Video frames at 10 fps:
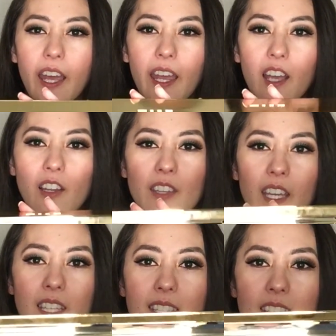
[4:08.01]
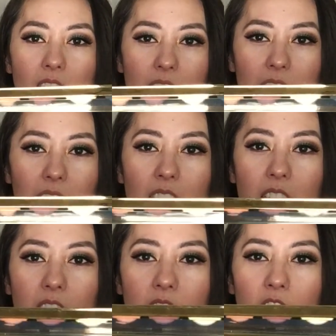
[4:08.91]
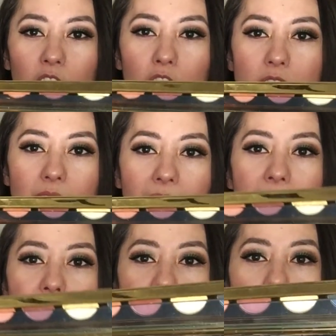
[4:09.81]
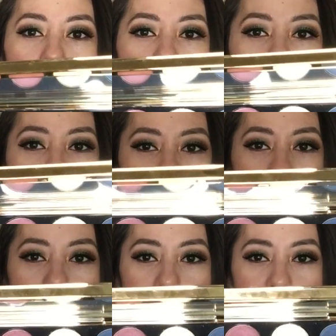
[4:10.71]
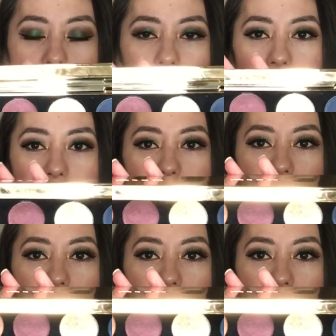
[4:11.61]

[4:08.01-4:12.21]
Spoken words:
and on the inside, you just have all metallic shades.